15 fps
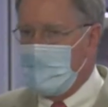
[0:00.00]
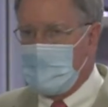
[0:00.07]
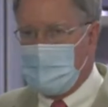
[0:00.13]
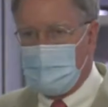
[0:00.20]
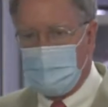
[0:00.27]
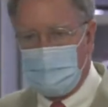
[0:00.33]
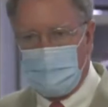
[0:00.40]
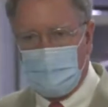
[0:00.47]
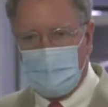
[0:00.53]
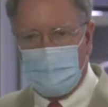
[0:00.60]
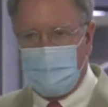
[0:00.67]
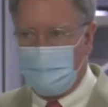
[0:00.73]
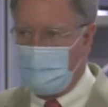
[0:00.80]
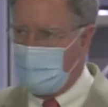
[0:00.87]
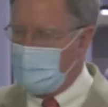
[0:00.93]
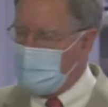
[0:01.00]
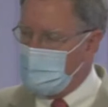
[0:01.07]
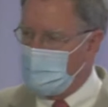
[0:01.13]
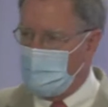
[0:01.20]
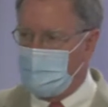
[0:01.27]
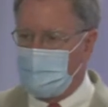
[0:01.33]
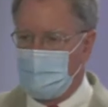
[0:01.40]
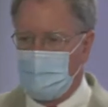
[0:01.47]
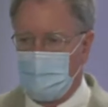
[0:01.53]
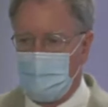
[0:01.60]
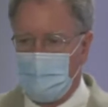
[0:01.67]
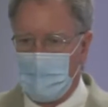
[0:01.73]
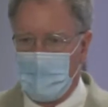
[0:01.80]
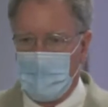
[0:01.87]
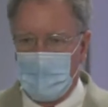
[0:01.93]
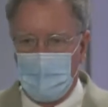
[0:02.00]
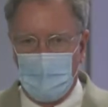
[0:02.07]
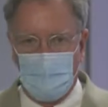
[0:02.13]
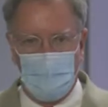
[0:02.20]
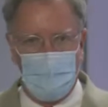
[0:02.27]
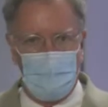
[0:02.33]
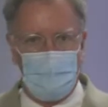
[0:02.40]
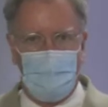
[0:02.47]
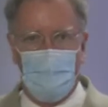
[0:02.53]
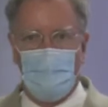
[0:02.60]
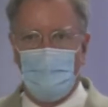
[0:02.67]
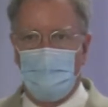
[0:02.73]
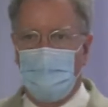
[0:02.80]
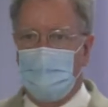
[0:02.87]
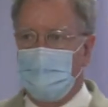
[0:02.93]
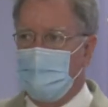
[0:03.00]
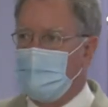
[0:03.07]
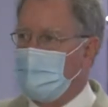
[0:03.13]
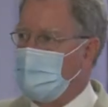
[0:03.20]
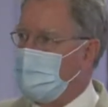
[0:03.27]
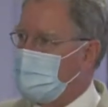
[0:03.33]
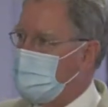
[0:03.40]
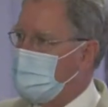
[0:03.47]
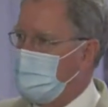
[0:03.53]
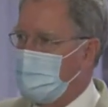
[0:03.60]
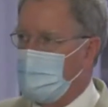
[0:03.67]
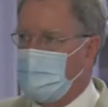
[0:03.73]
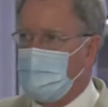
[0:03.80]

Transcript: So just very briefly, you heard before that a lot's gone